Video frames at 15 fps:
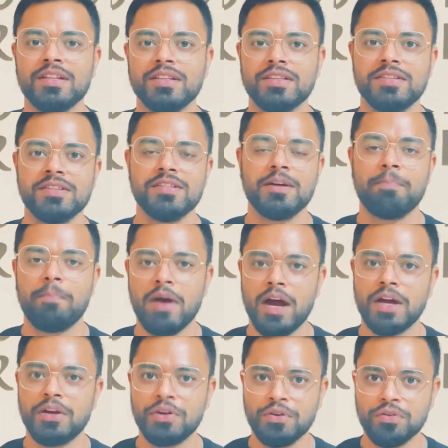This is the
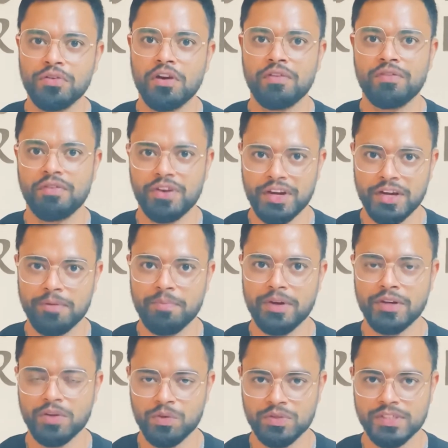part 2 of
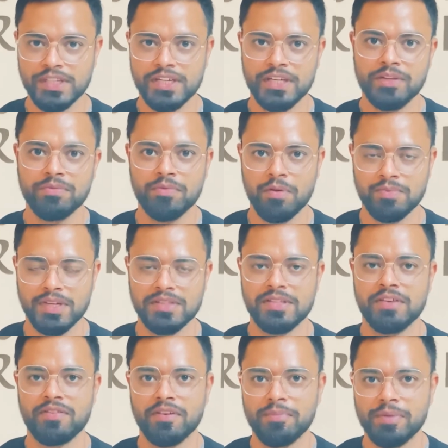treatment OCD,
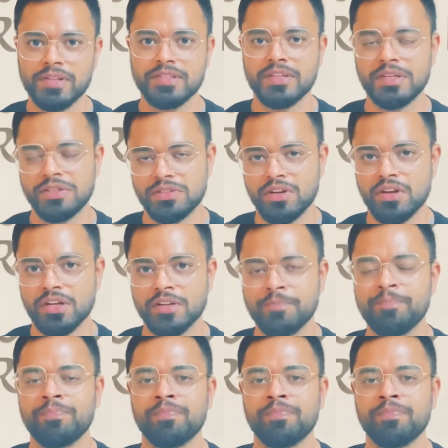obsessive compulsive disorder.